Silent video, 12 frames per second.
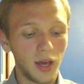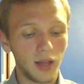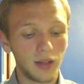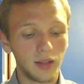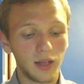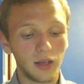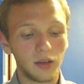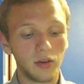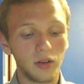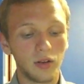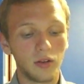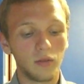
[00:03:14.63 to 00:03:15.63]
and they
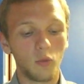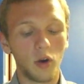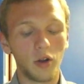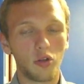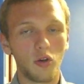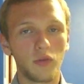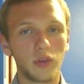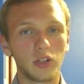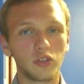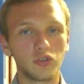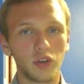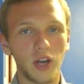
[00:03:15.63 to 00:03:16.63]
couldn't watch over the
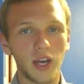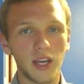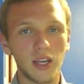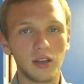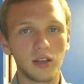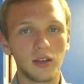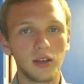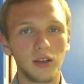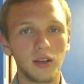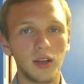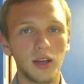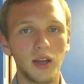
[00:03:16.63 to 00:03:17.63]
trade
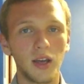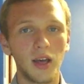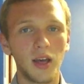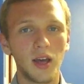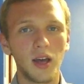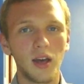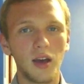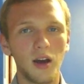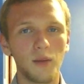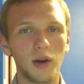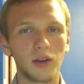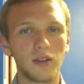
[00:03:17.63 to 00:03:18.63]

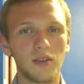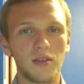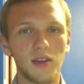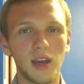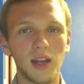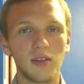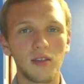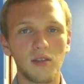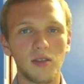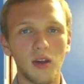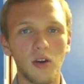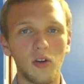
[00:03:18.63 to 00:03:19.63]
among the states
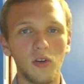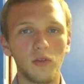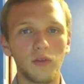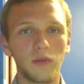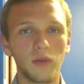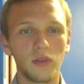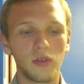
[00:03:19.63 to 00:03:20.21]
itself,